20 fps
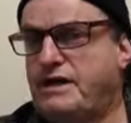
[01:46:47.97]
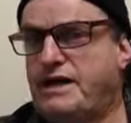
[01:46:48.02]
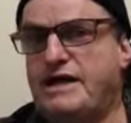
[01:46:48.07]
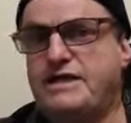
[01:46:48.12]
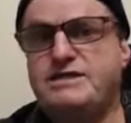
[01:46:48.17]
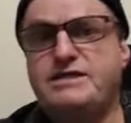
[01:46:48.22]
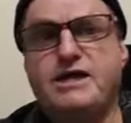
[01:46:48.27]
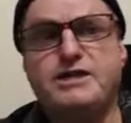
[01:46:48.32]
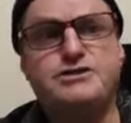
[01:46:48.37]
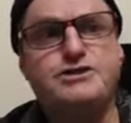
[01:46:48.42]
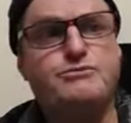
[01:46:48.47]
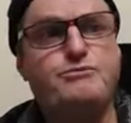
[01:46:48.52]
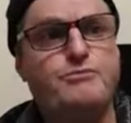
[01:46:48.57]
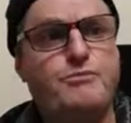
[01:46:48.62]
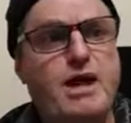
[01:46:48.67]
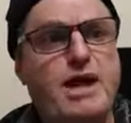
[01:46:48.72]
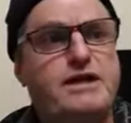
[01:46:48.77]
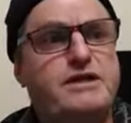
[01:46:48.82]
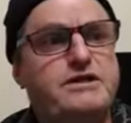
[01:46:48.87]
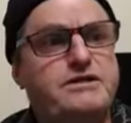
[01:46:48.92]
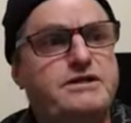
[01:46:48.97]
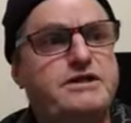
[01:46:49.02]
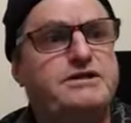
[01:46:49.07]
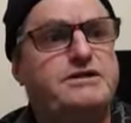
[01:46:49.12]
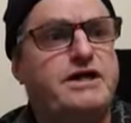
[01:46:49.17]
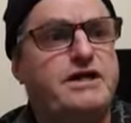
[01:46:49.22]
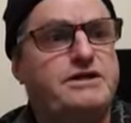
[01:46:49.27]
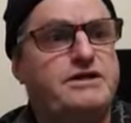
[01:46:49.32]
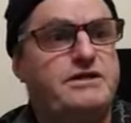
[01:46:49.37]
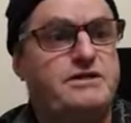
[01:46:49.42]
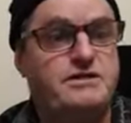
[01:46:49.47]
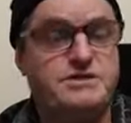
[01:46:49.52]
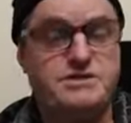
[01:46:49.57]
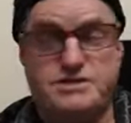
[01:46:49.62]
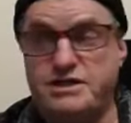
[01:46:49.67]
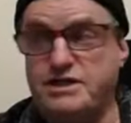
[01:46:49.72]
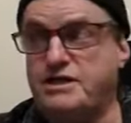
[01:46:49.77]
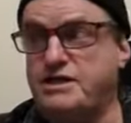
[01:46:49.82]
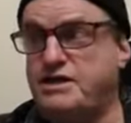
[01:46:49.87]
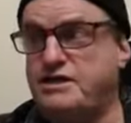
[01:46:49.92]
It doesn't matter that they, this
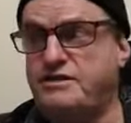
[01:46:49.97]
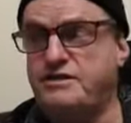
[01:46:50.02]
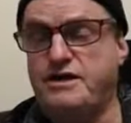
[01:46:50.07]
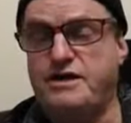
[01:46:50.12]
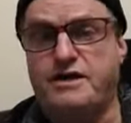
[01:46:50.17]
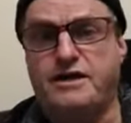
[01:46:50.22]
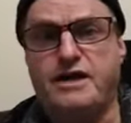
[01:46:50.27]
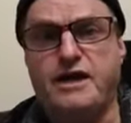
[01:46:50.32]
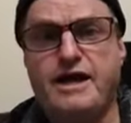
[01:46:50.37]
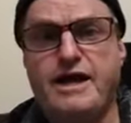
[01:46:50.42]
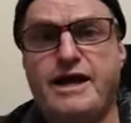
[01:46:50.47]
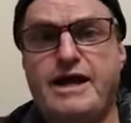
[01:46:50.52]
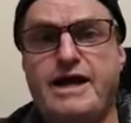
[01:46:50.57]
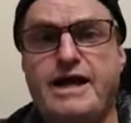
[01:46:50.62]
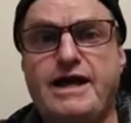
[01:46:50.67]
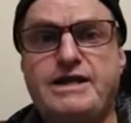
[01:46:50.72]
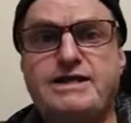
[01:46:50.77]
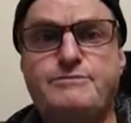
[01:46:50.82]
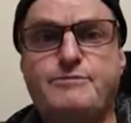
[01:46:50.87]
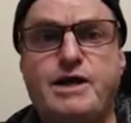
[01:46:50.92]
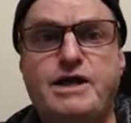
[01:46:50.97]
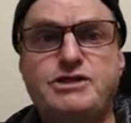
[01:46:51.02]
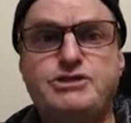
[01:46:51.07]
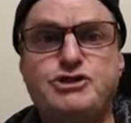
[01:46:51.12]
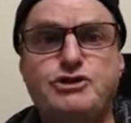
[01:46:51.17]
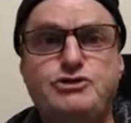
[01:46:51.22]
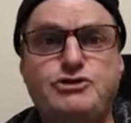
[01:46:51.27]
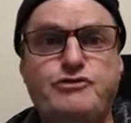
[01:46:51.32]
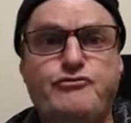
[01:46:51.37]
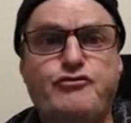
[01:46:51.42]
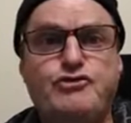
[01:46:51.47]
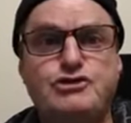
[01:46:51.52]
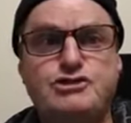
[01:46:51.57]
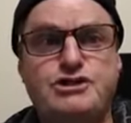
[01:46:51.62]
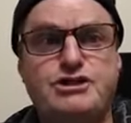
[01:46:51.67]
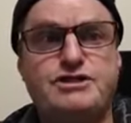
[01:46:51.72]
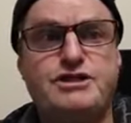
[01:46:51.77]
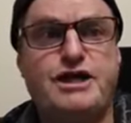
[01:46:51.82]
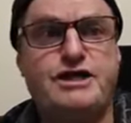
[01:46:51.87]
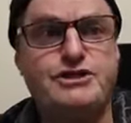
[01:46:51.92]
is the key thing, it makes no difference
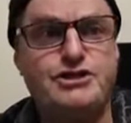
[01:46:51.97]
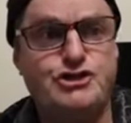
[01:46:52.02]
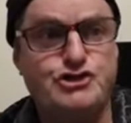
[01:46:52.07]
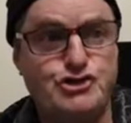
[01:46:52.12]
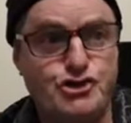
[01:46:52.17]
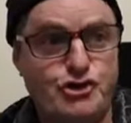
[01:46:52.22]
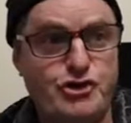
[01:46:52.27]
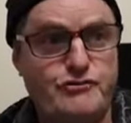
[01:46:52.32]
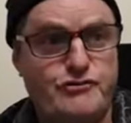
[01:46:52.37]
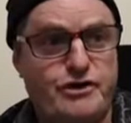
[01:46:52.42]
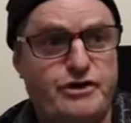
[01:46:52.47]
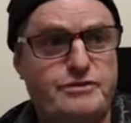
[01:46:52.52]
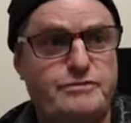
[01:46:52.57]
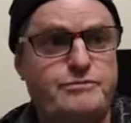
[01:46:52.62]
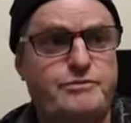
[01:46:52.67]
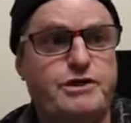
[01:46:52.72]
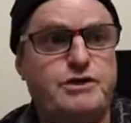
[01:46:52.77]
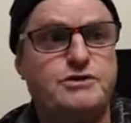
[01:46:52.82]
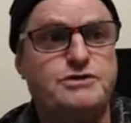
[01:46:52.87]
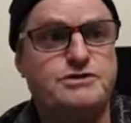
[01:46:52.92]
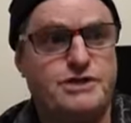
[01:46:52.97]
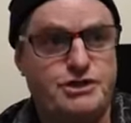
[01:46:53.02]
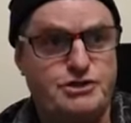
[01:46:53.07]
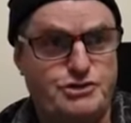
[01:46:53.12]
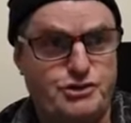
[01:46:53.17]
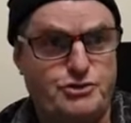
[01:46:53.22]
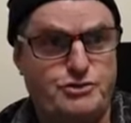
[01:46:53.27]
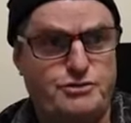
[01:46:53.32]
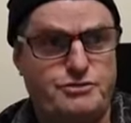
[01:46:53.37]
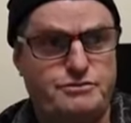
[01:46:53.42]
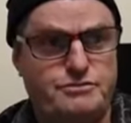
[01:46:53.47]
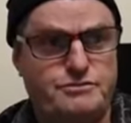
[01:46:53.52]
that they deserve it because they do.